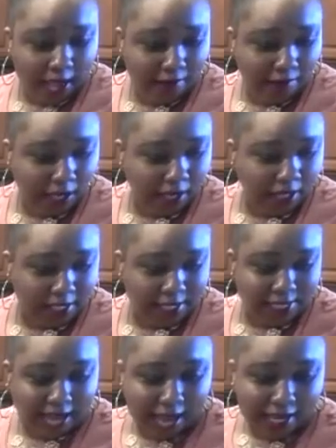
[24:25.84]
a good
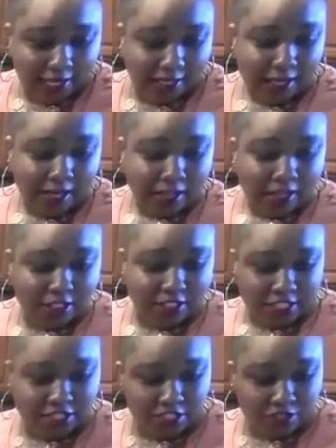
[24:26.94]
side
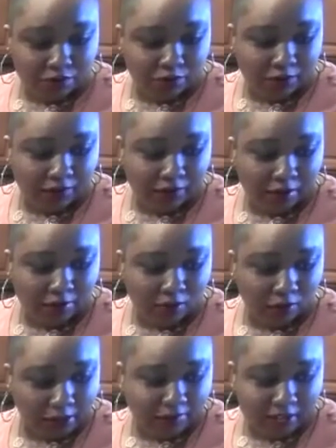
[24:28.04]
dish with green
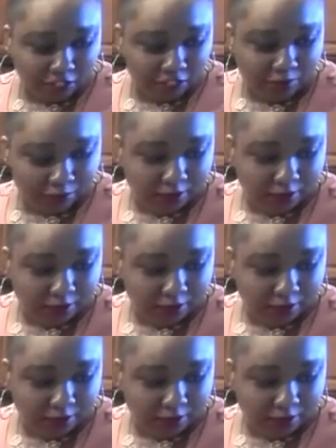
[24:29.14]
vegetables.